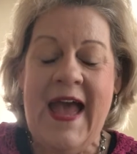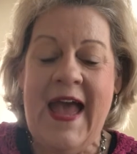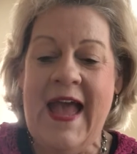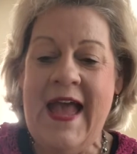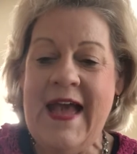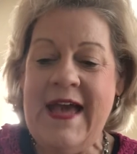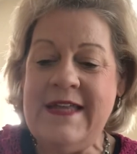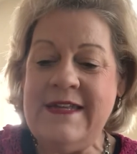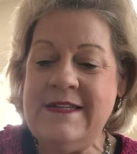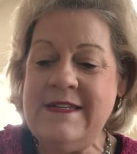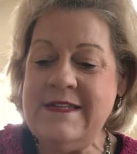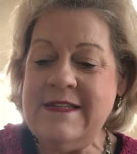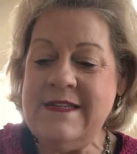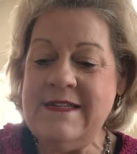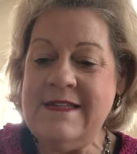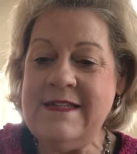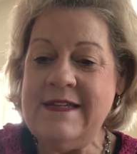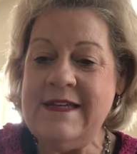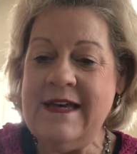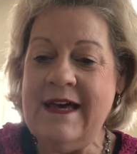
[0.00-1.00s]
And
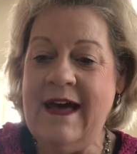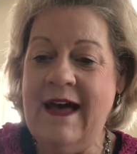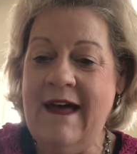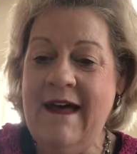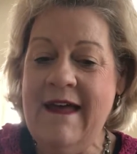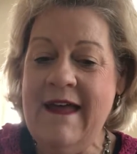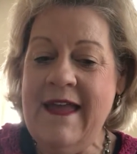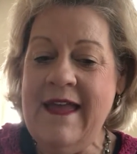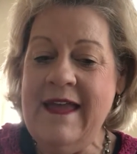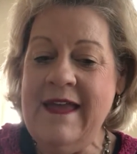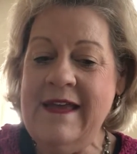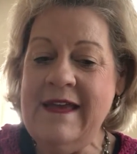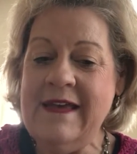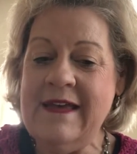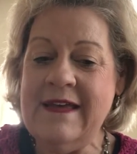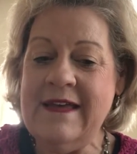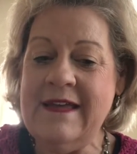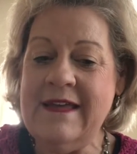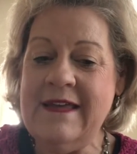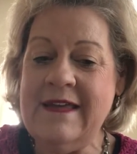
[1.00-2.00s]
I
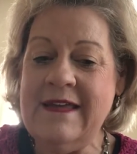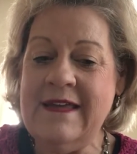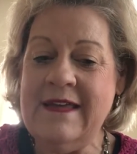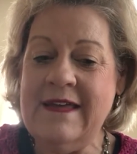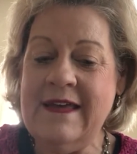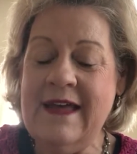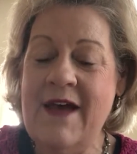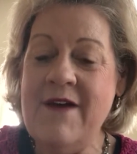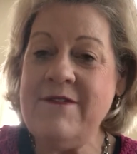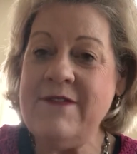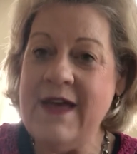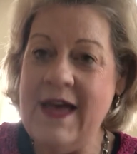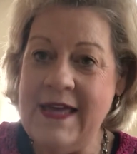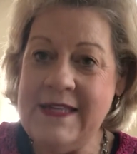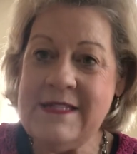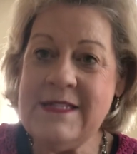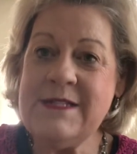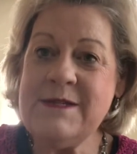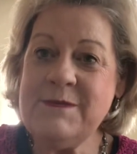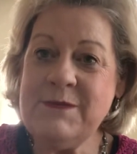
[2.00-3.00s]
have
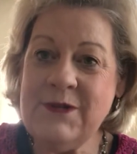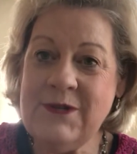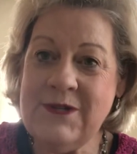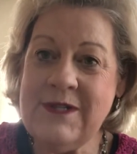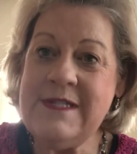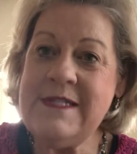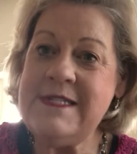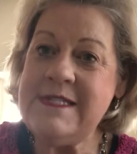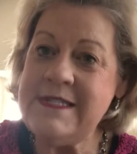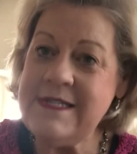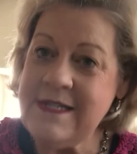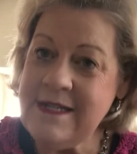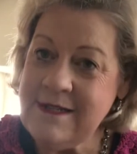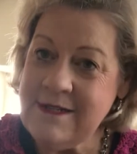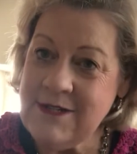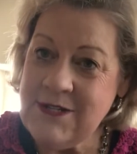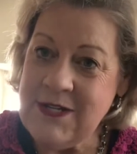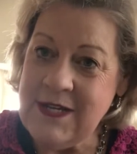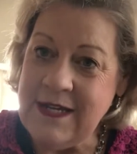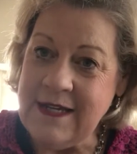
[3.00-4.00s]
had some good
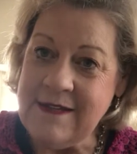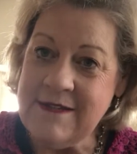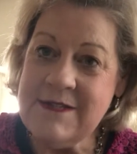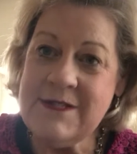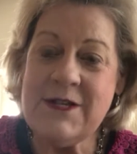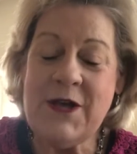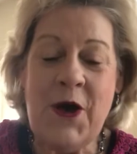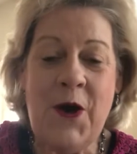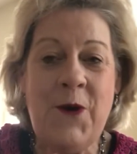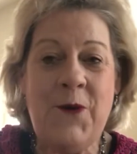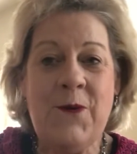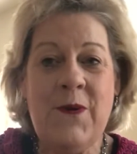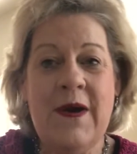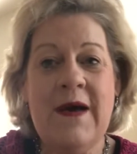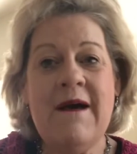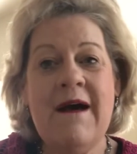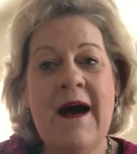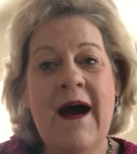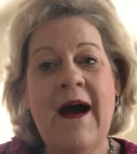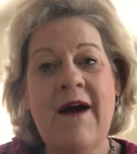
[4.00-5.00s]
stitching, so
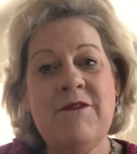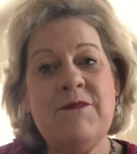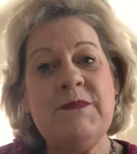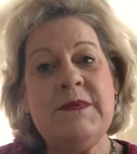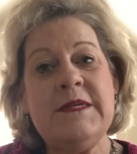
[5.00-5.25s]
I've